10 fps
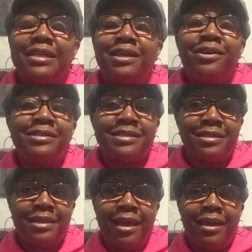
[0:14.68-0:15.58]
on
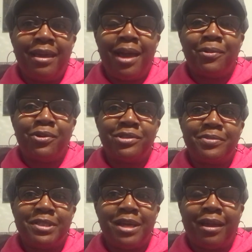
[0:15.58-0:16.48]
today I'm going to
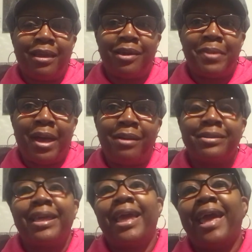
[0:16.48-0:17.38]
be talking about
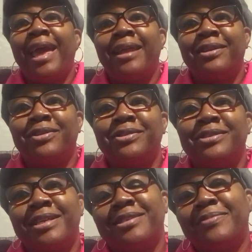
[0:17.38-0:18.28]

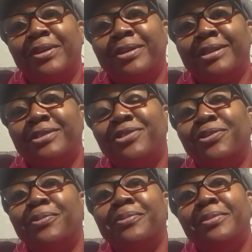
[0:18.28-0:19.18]
candles that smell good
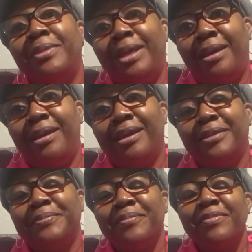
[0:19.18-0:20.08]
to me
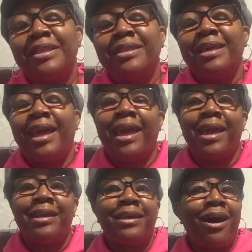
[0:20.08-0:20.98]

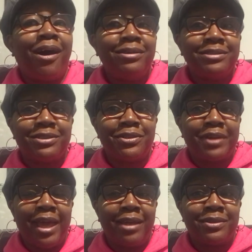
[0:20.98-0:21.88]
and also
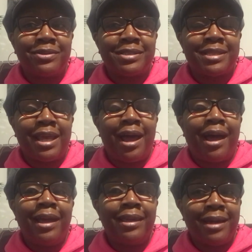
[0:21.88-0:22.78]
candles that
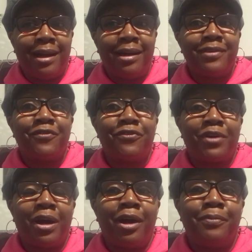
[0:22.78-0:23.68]
I got
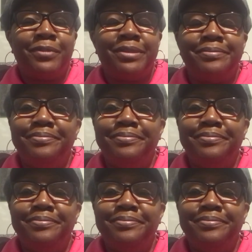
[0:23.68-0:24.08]
from